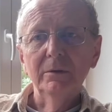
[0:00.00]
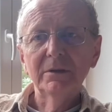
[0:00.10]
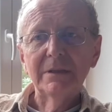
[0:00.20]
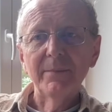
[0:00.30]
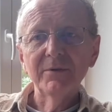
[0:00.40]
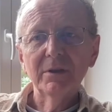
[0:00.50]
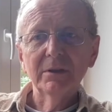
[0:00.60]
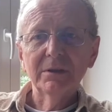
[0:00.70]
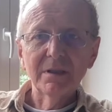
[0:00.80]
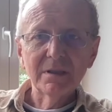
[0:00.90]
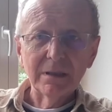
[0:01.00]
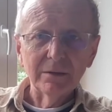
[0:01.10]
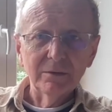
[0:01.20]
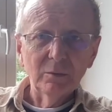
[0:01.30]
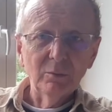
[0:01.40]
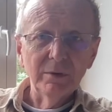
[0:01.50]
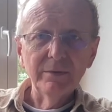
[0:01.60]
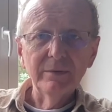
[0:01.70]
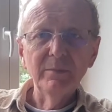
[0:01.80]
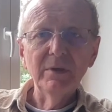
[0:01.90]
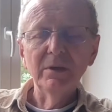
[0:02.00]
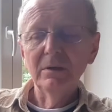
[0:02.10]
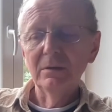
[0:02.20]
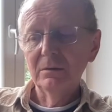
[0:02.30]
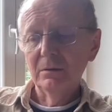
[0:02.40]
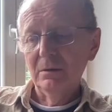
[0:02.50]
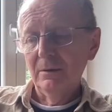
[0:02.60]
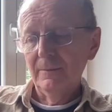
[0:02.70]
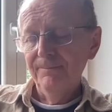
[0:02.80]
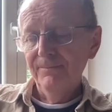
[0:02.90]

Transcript: the subject that I started with, meaning uh,